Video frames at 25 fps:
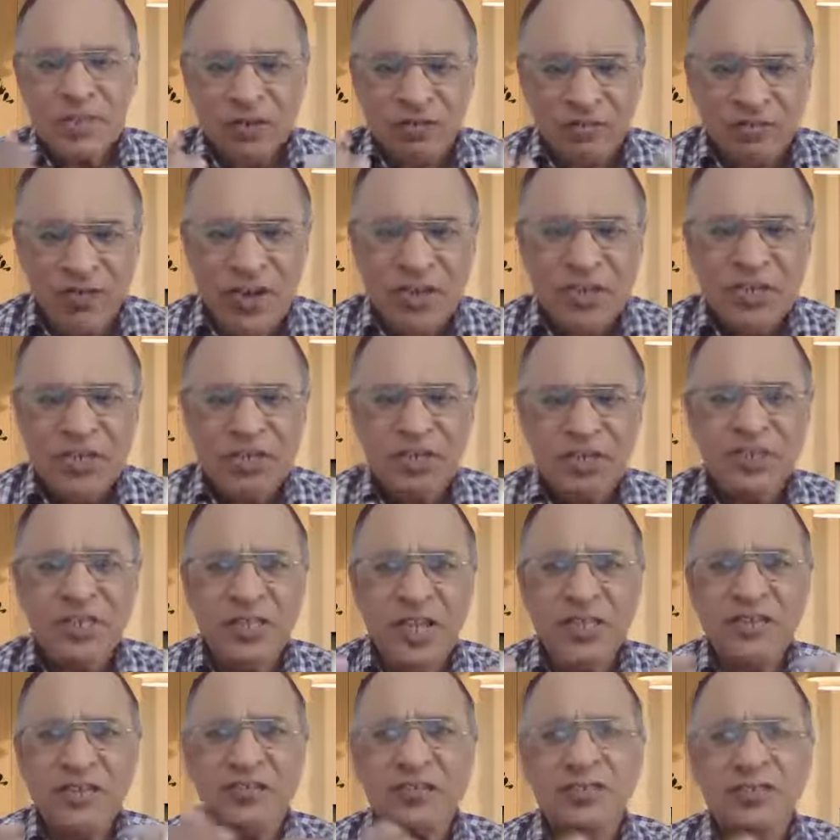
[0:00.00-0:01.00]
which
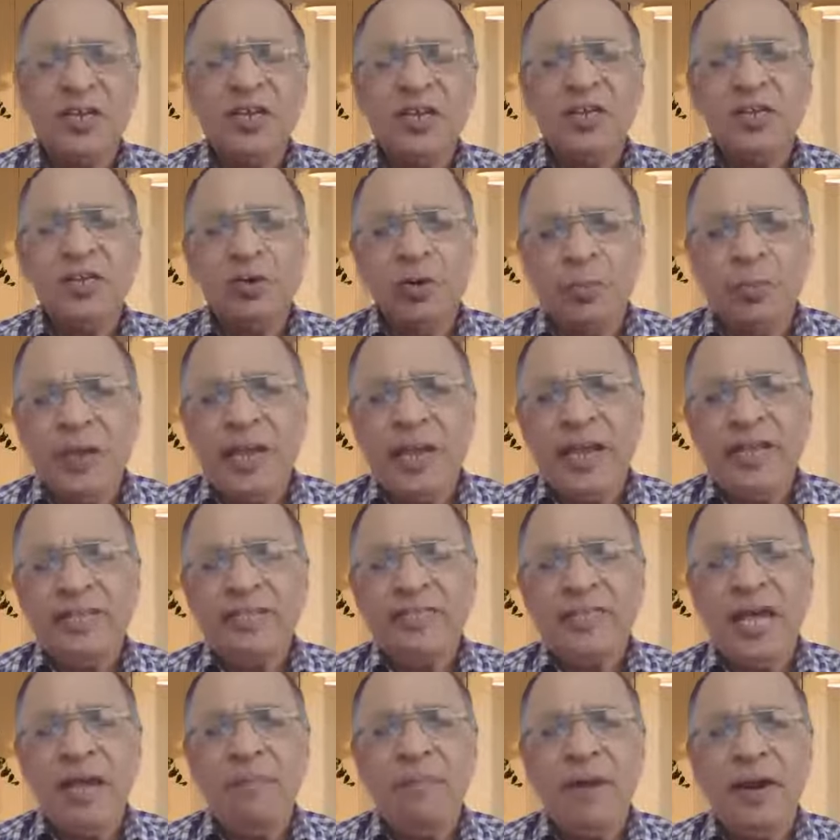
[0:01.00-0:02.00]
things to be
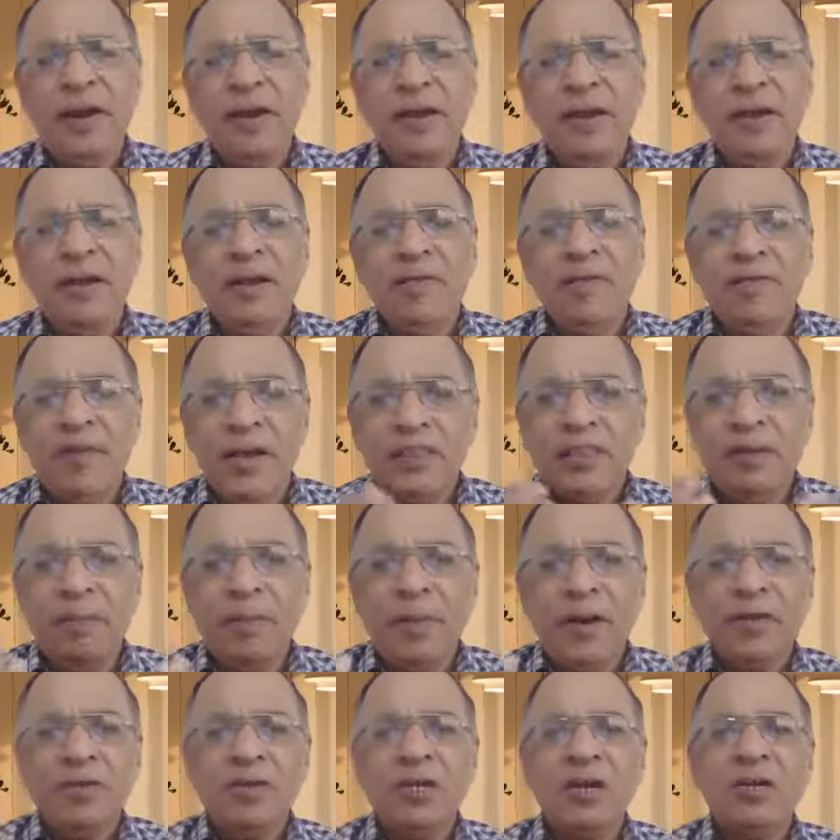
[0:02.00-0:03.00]
examined when the
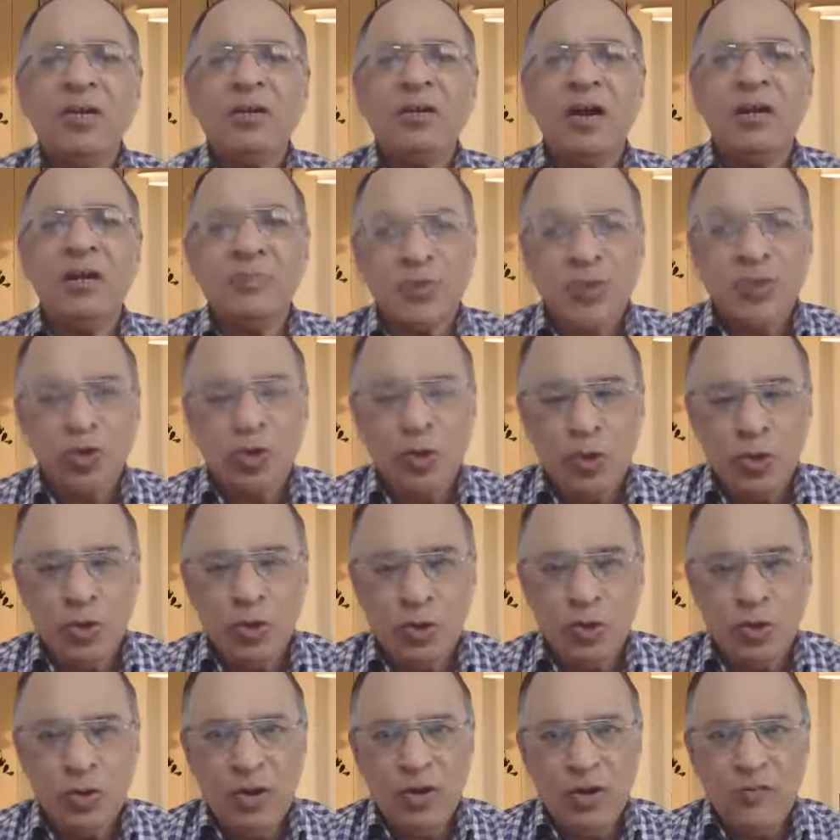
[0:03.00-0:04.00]
patient comes to
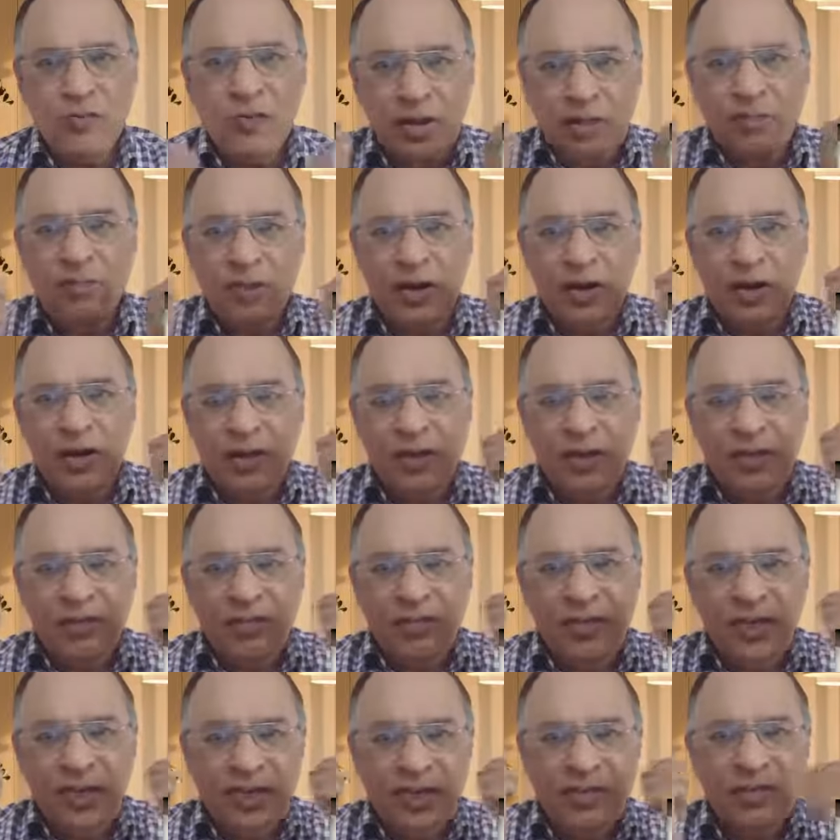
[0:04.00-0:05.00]
you fever
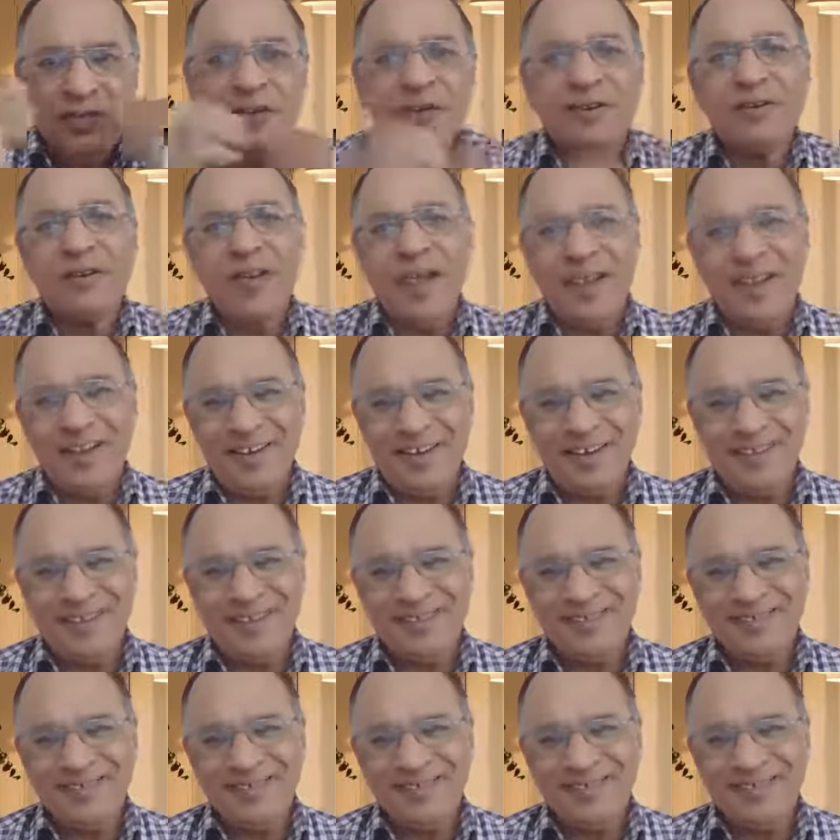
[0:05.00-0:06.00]
with rigor.
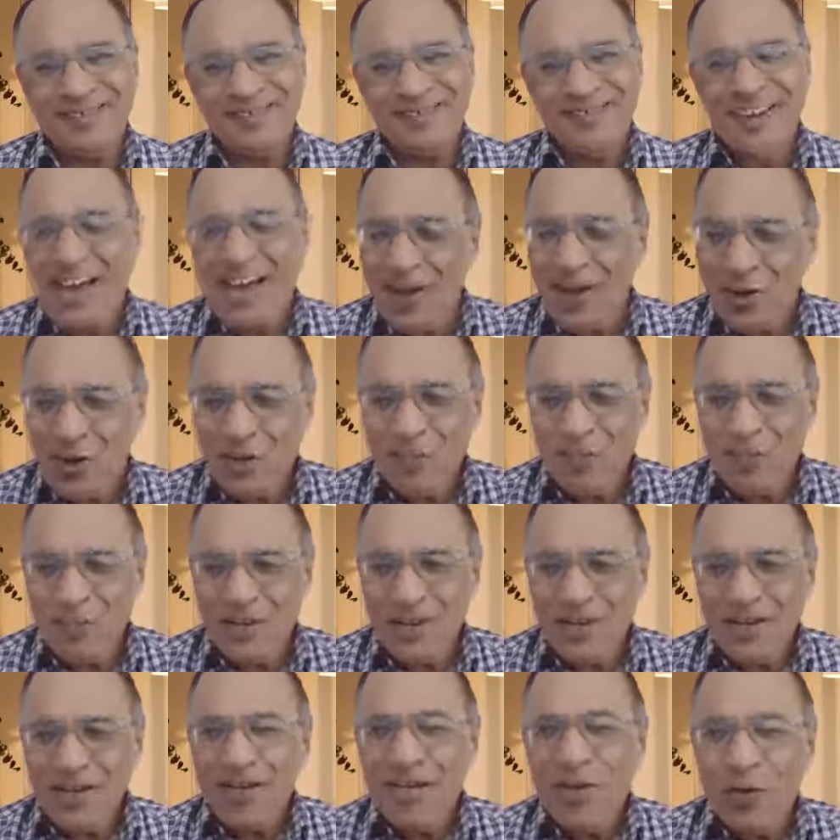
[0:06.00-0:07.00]
I
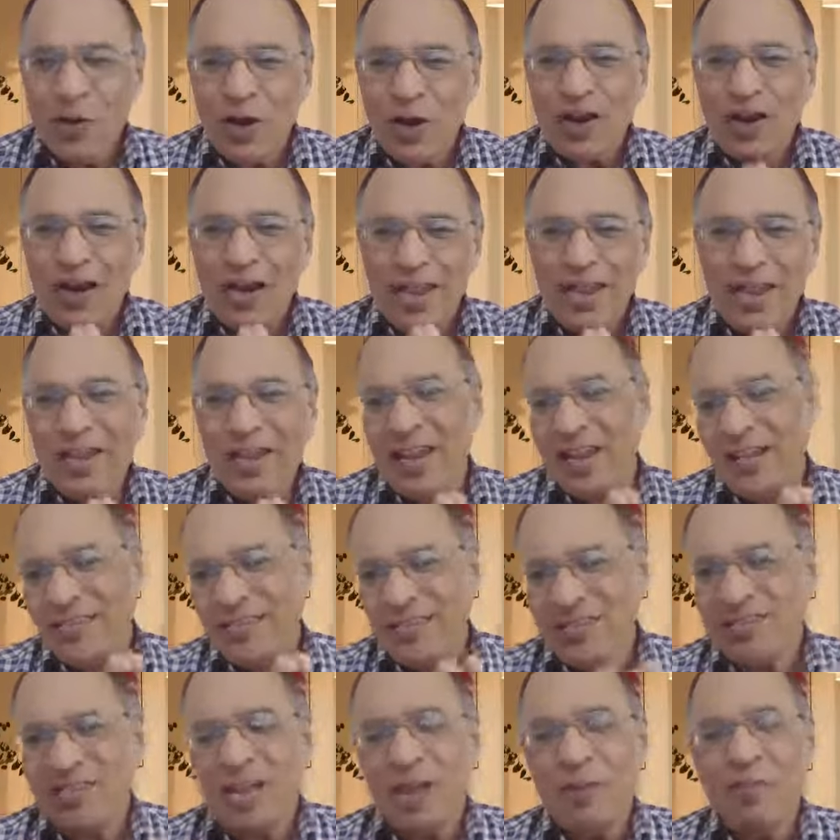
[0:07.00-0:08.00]
hope you are liking
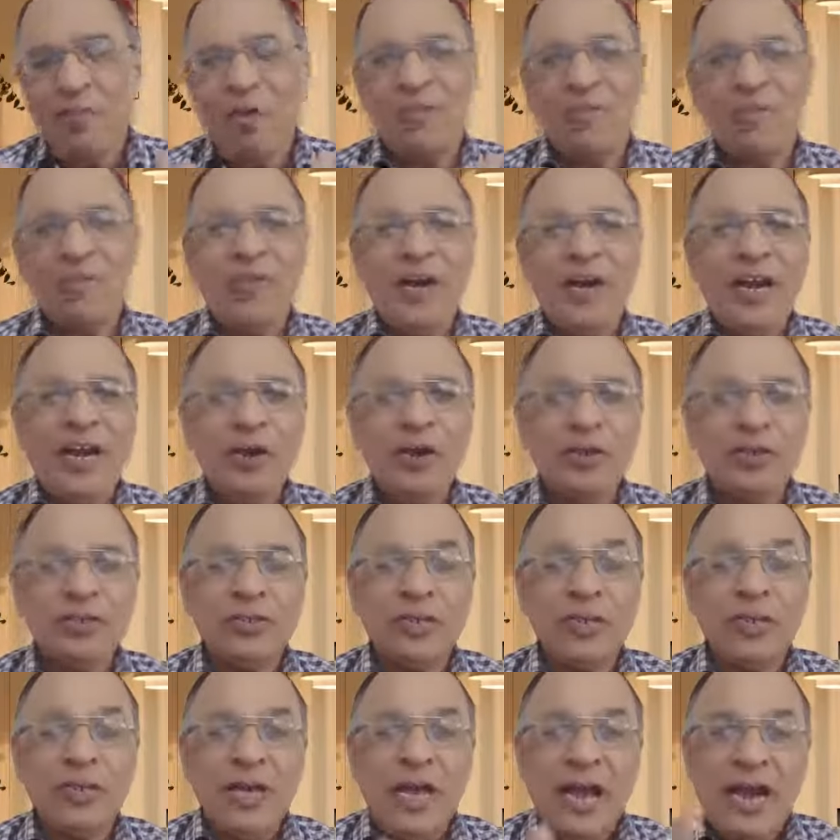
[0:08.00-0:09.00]
this type of the videos,
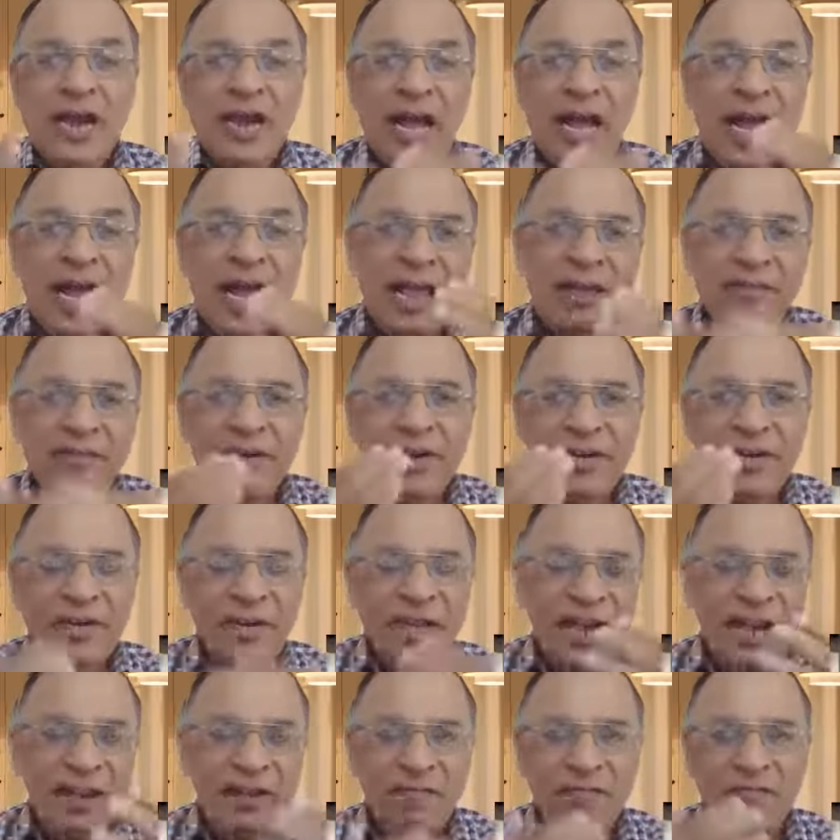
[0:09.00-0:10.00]
and I will
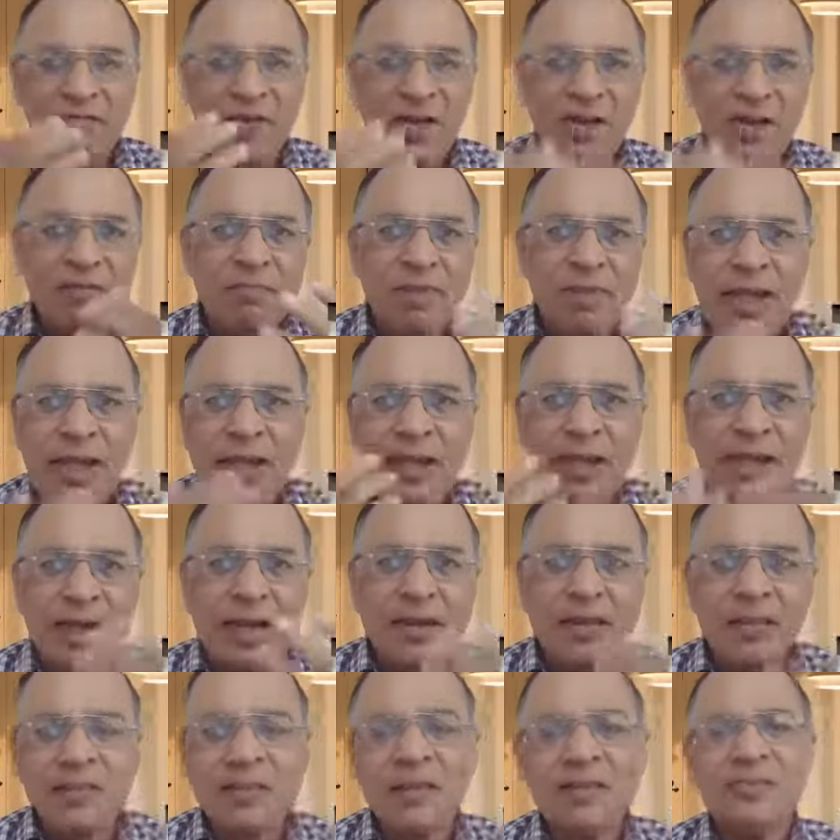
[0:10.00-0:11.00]
take one by
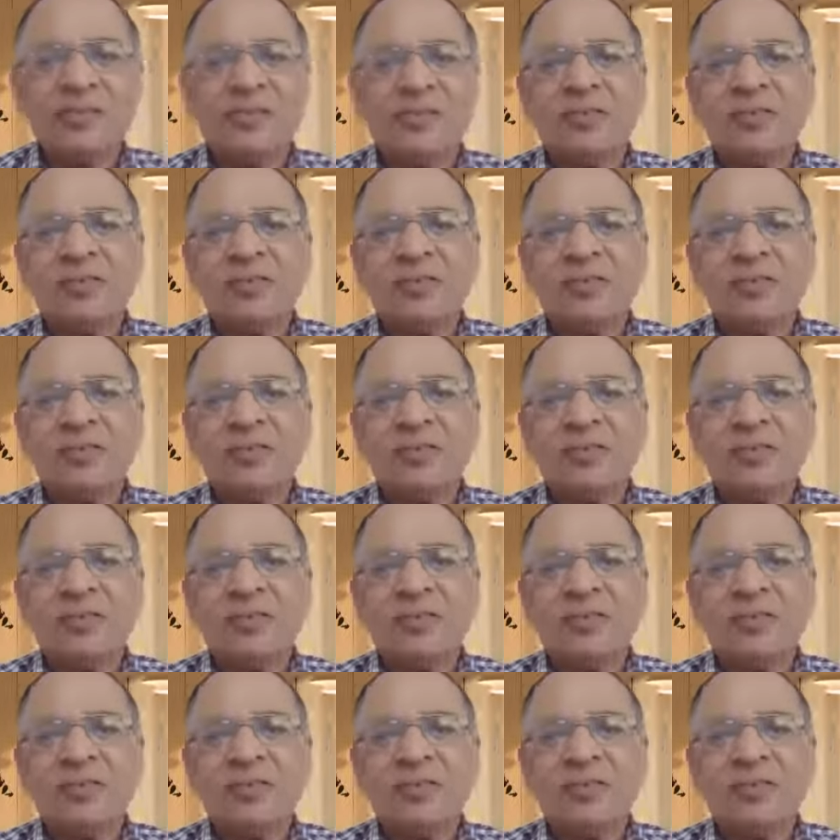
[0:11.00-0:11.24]
another